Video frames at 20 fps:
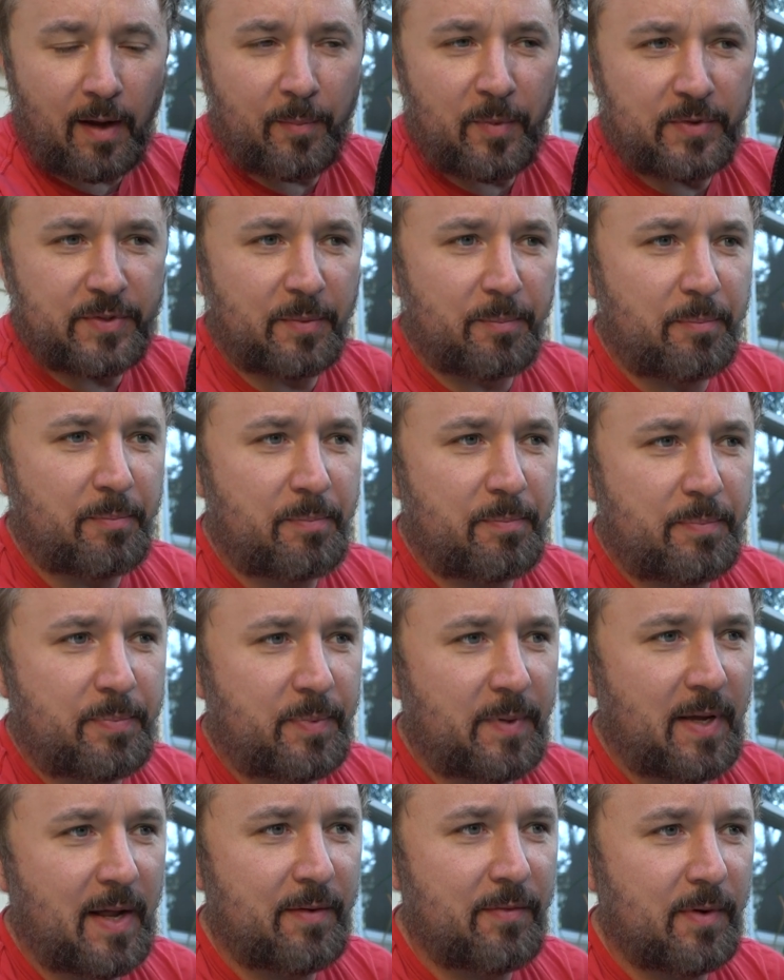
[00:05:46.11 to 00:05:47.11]
There's a
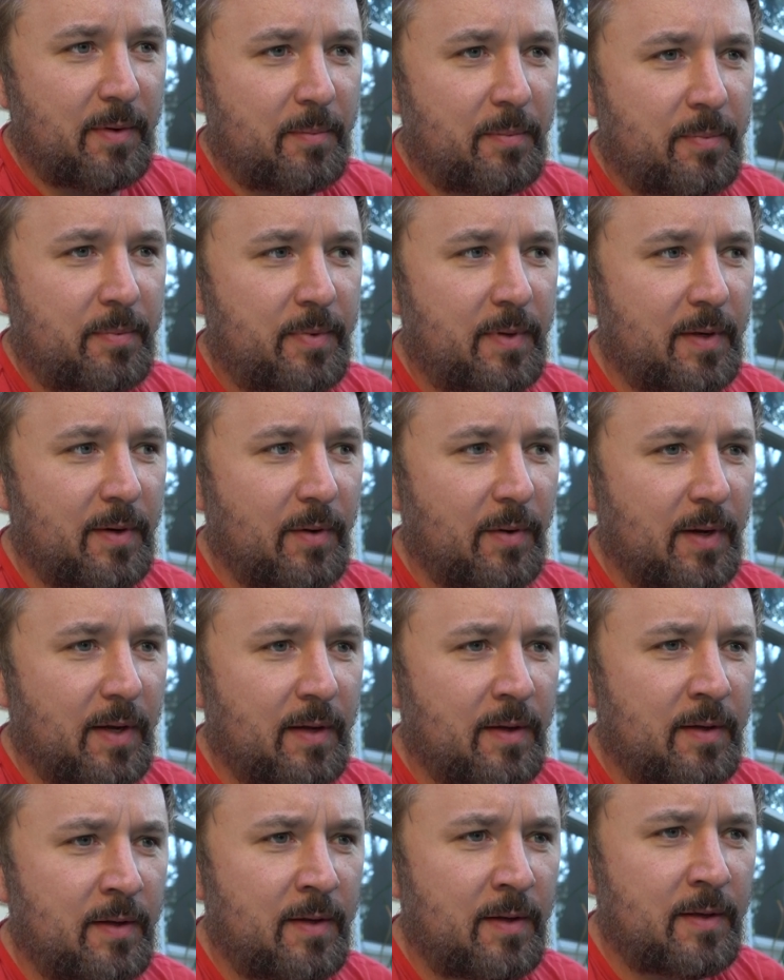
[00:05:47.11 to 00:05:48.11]
kind of a, you know,
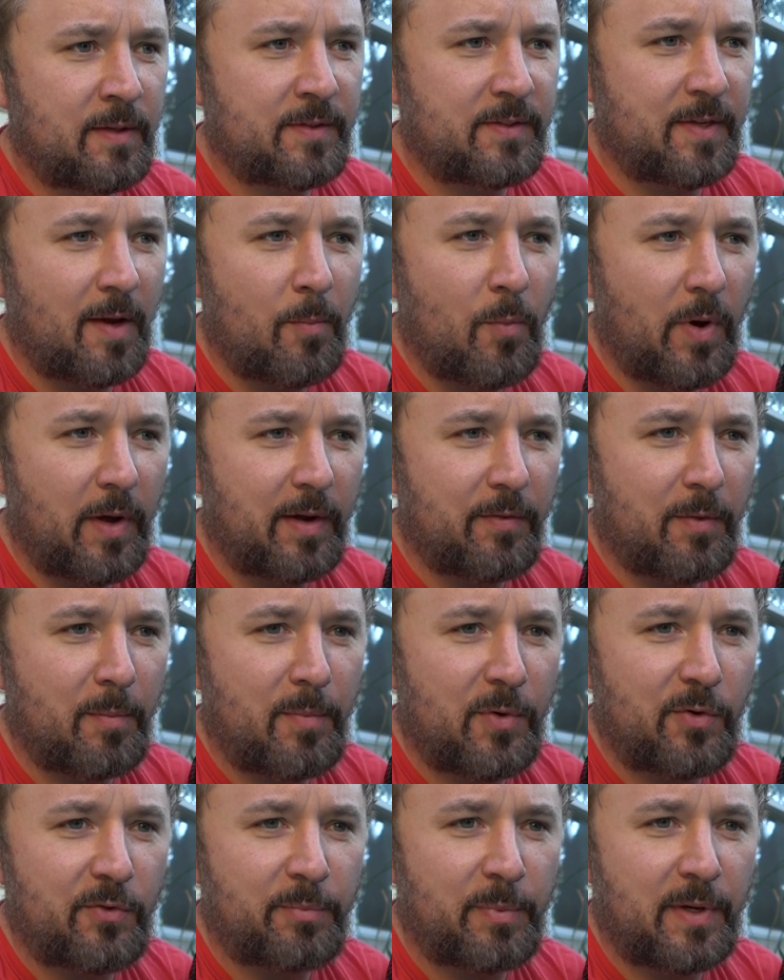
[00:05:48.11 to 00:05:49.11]
a somewhat of a
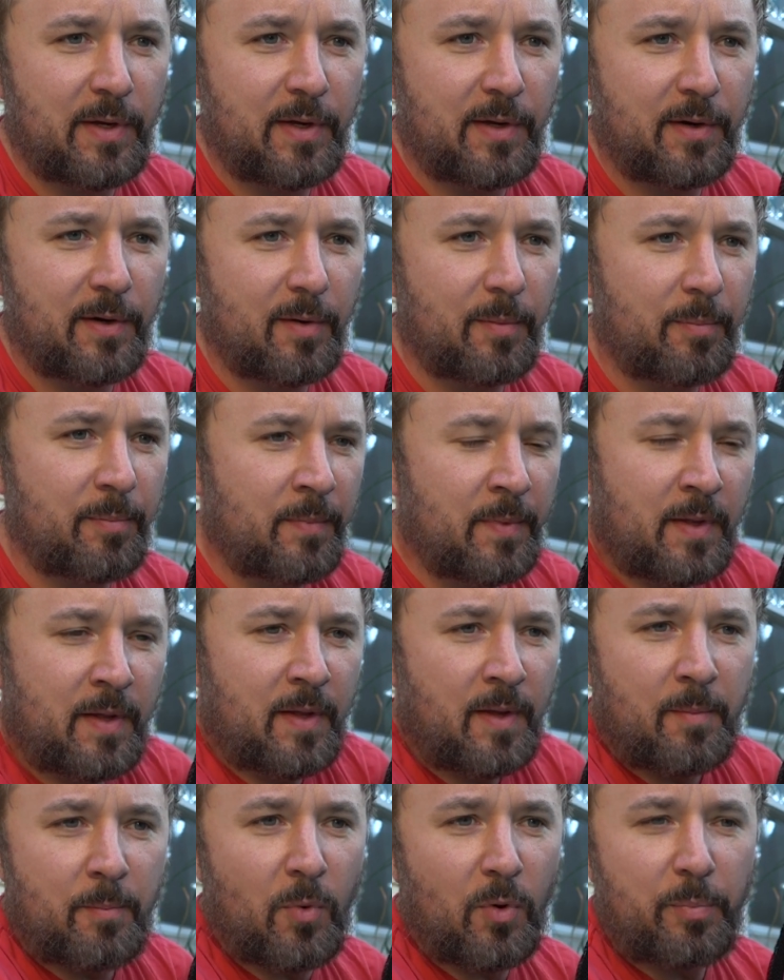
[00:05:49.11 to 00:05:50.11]
movement, or
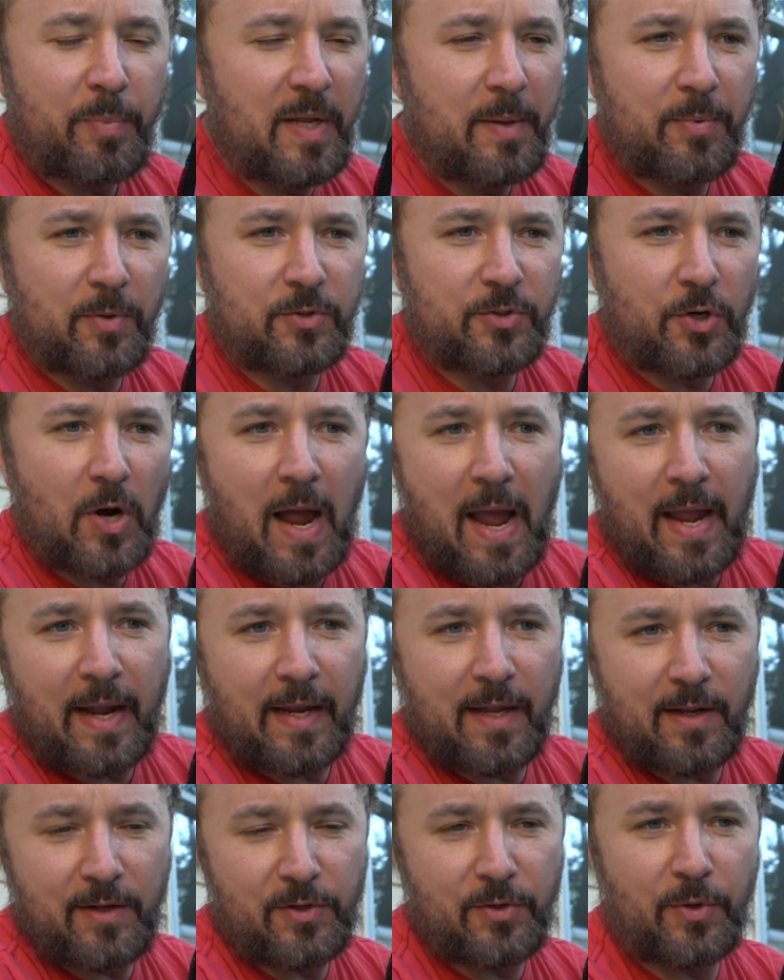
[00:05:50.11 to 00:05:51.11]
more people
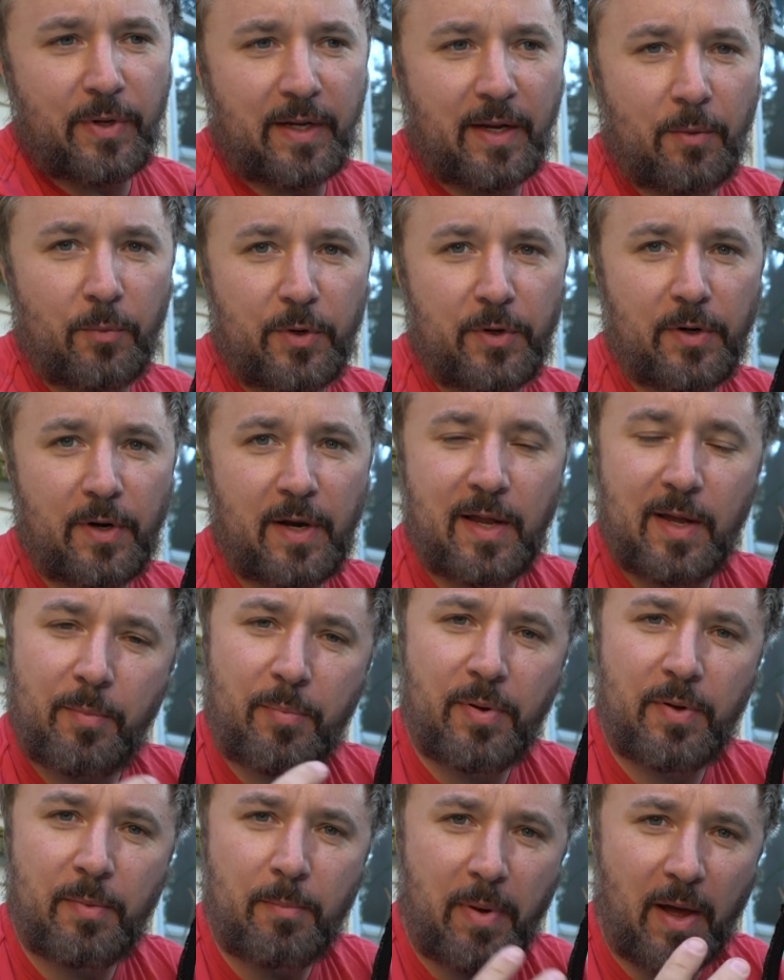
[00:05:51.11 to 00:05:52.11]
trying it and doing it where you're hip
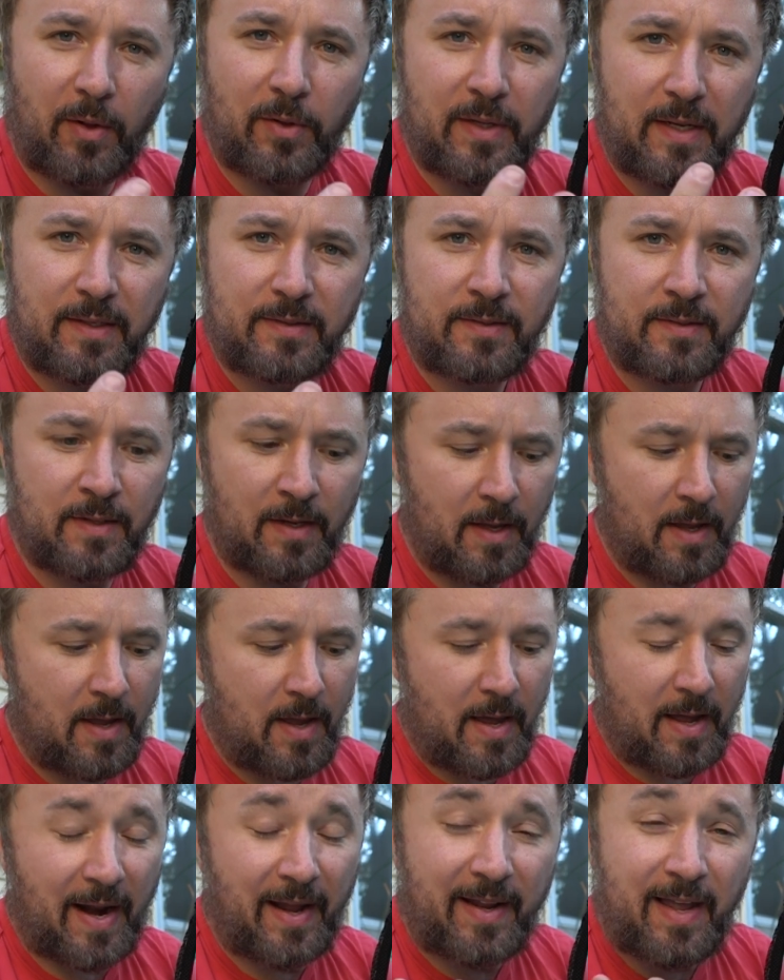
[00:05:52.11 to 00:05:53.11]
beltless.
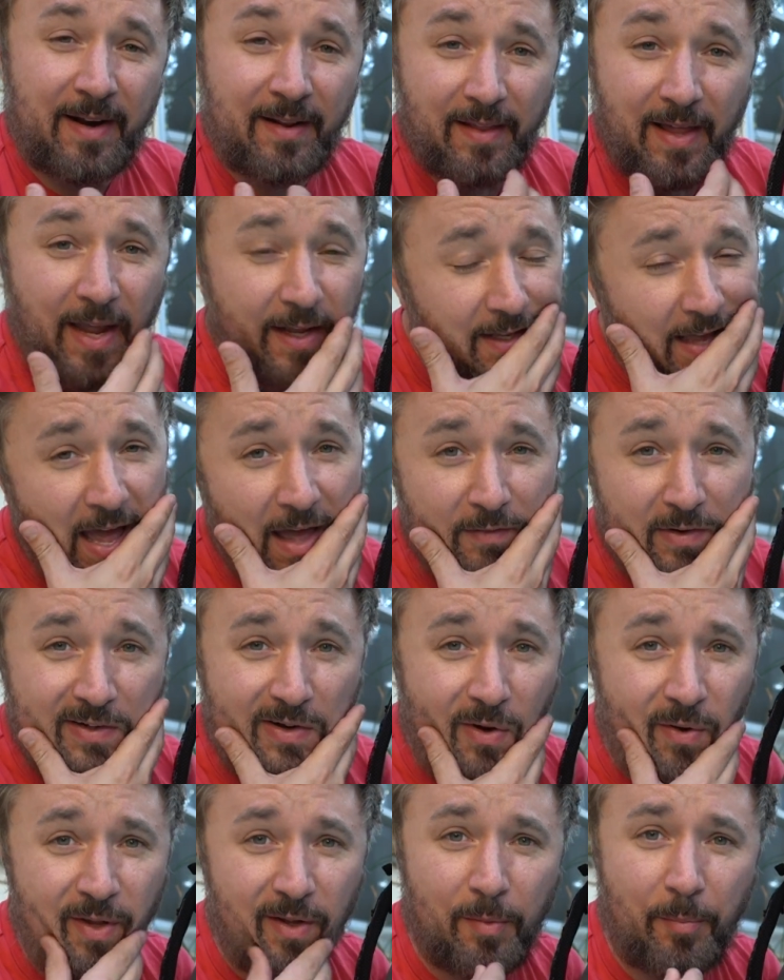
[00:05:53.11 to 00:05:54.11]
And I kind of like having
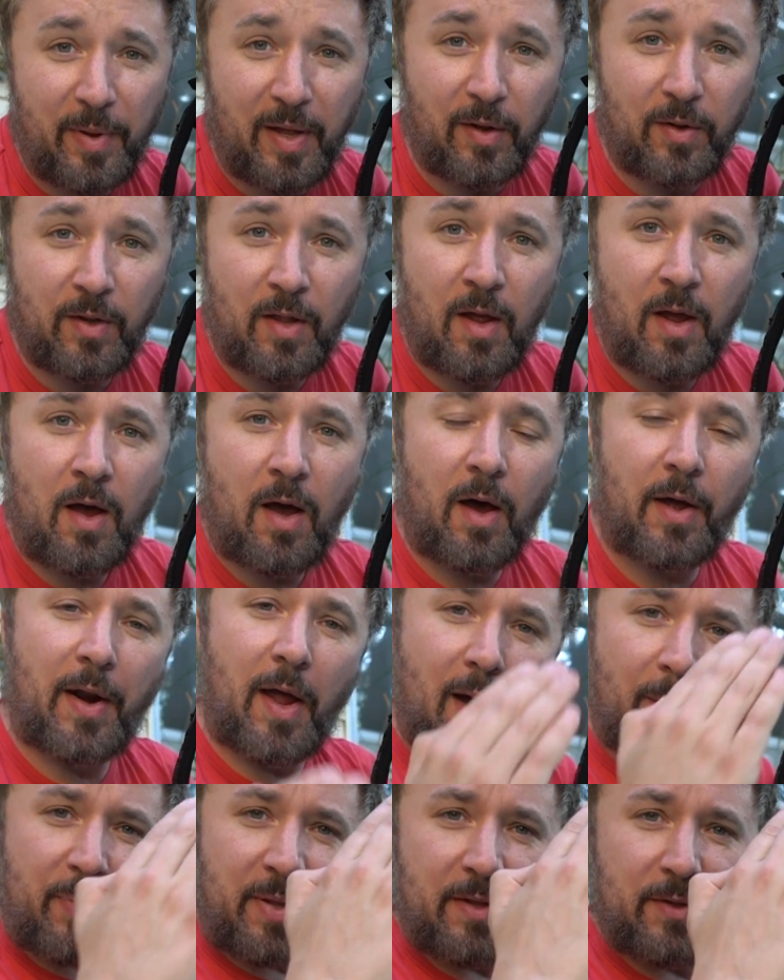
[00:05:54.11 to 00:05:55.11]
no hip belt on
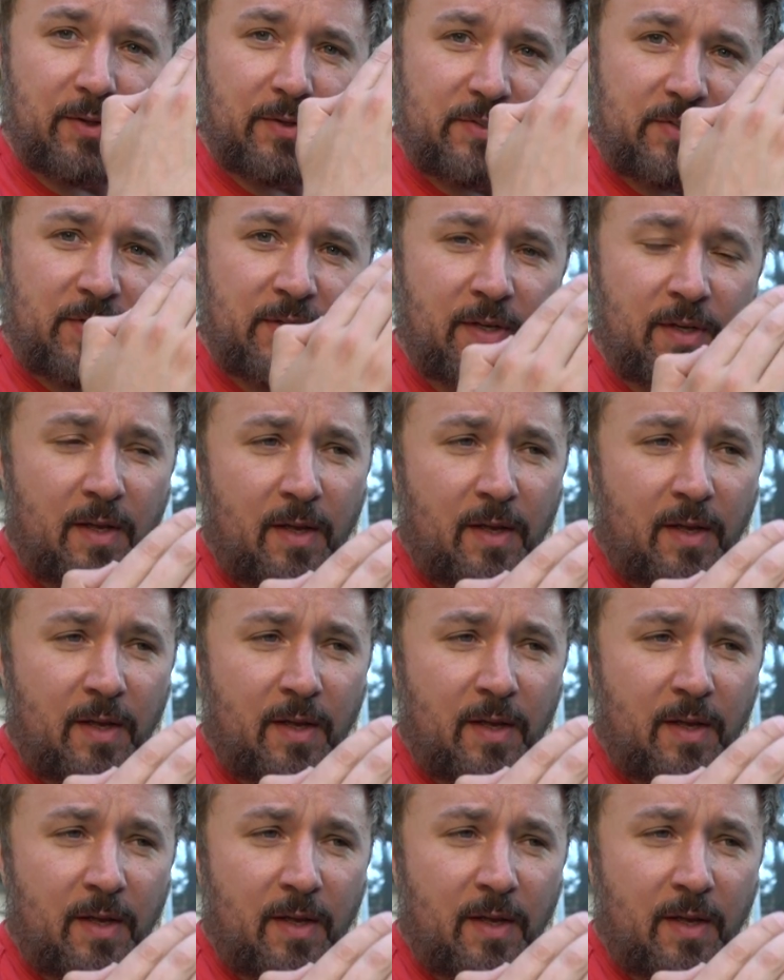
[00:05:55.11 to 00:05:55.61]
uphills.